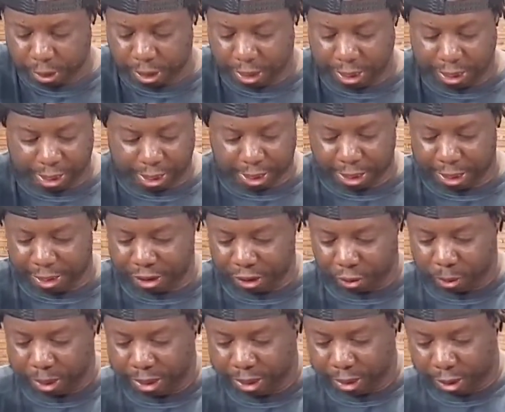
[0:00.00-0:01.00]
take and
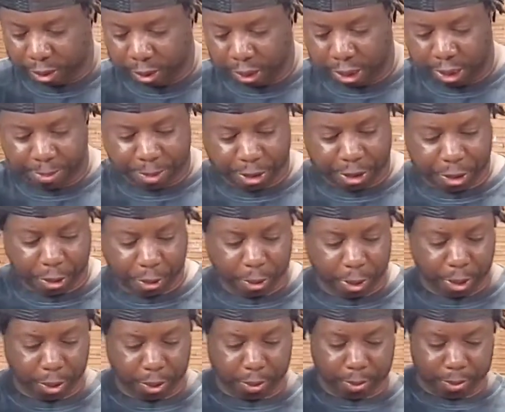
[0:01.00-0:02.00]
squeeze our lime into
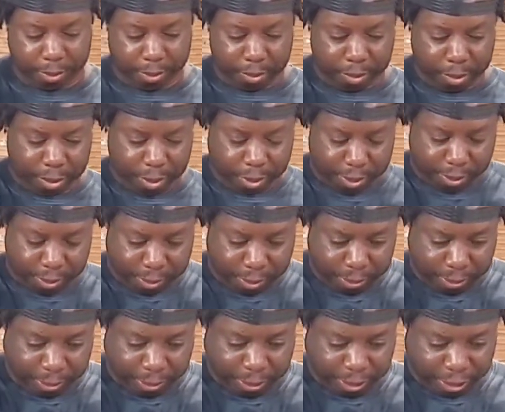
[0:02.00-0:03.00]
it.
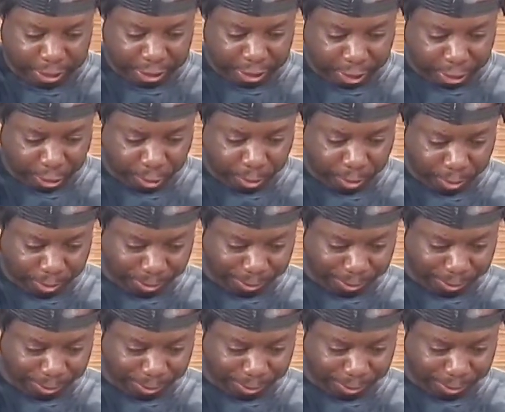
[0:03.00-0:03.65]
So